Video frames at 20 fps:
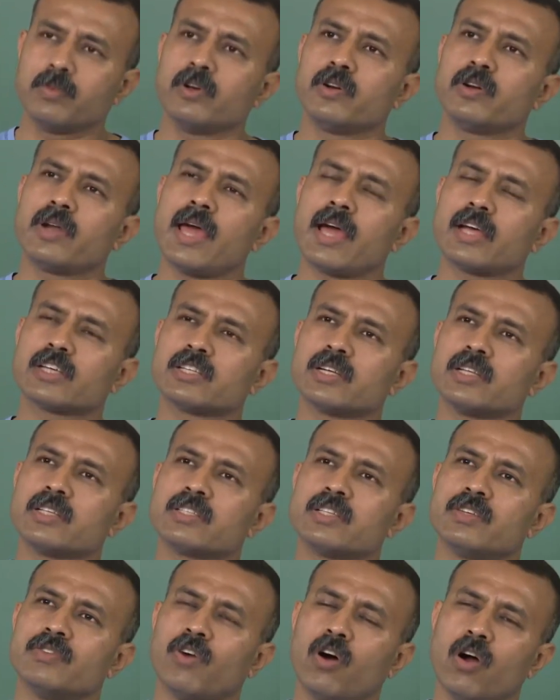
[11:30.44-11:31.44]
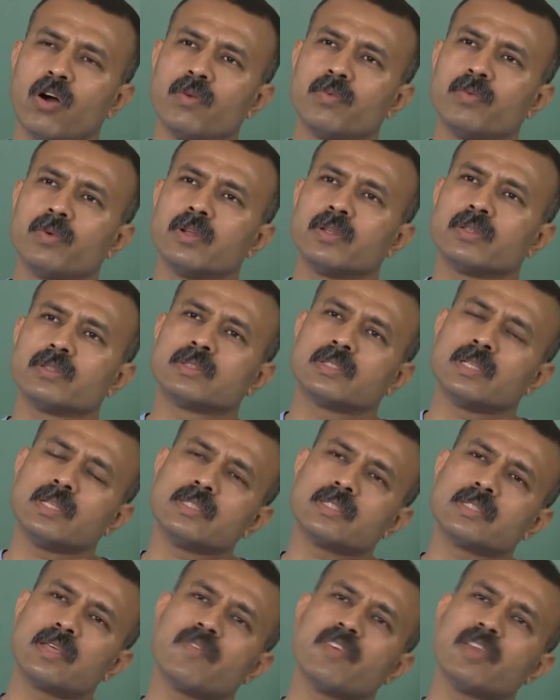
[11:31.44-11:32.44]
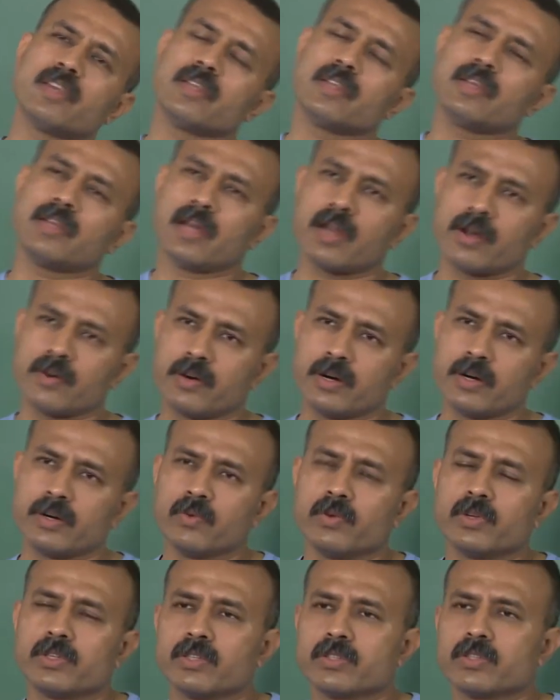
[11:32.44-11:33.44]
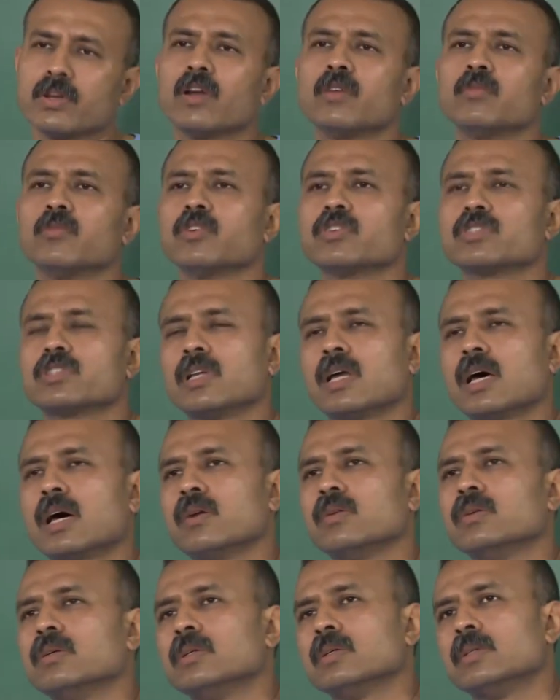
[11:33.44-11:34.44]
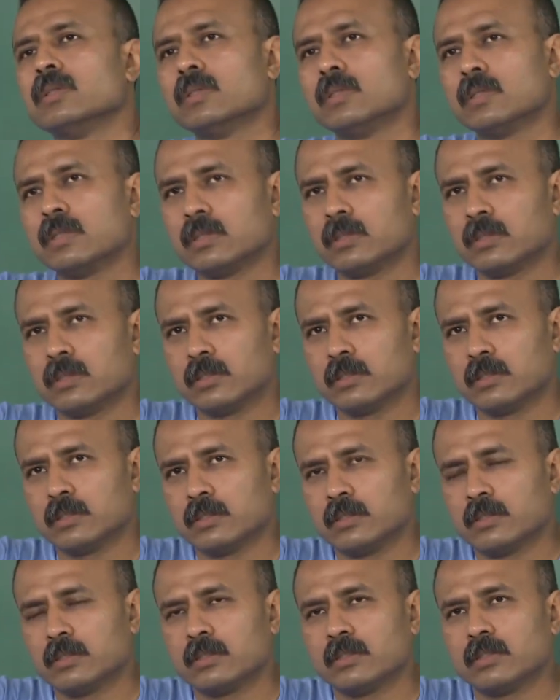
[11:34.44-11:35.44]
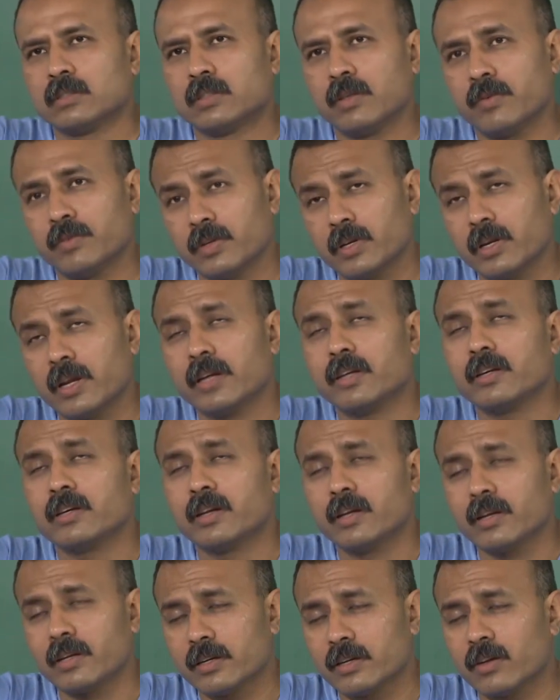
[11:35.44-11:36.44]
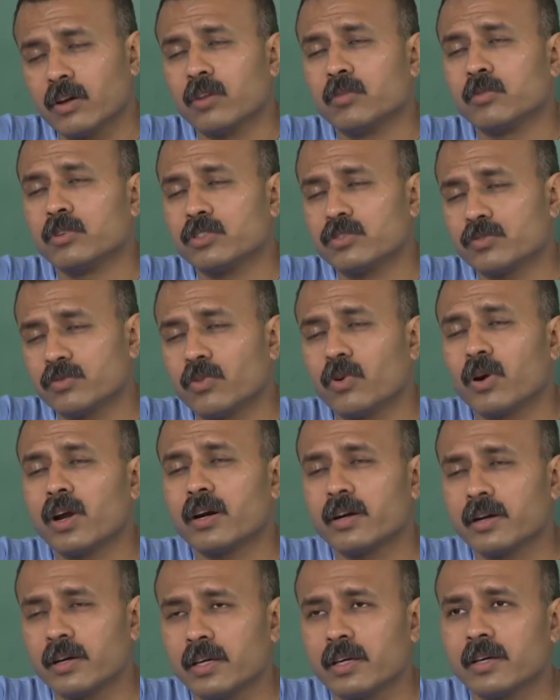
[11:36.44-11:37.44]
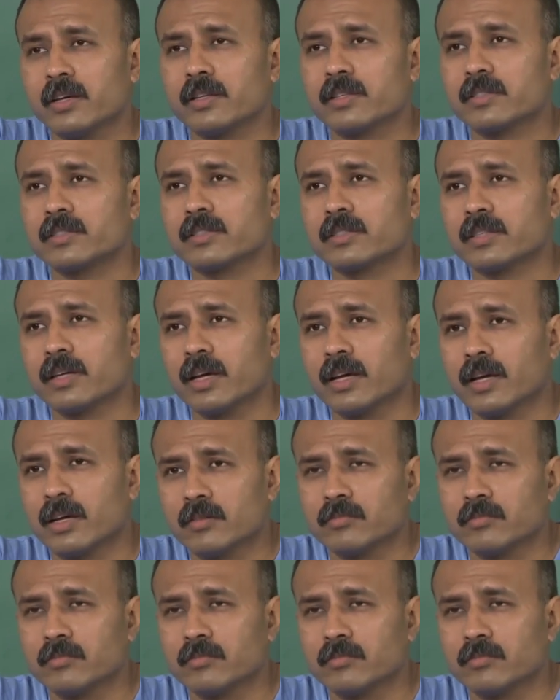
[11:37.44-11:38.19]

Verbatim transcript: simple reaction has evolved since 1700, which is almost now 18, almost 400 years,